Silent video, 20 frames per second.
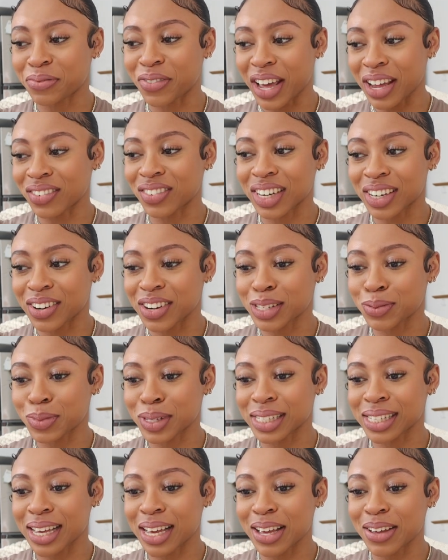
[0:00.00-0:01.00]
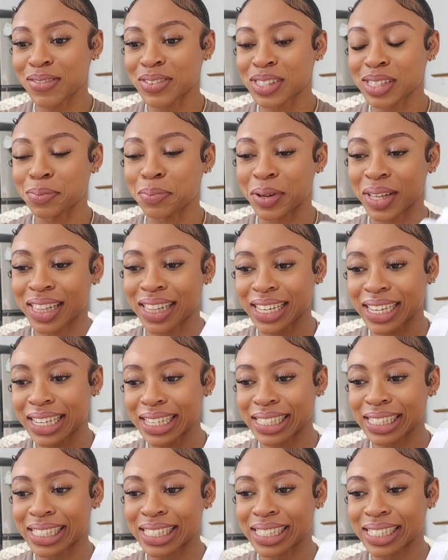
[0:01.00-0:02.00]
favorite Christmas gifts, but
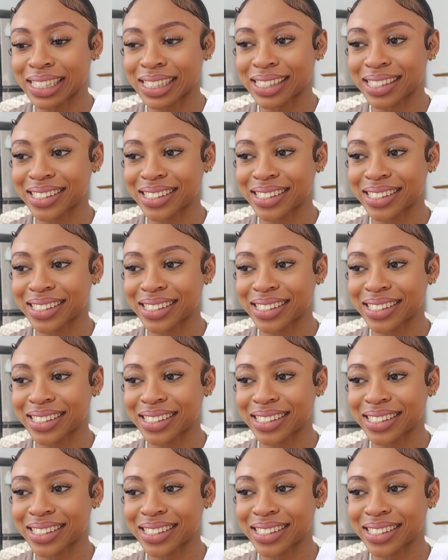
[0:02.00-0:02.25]
this,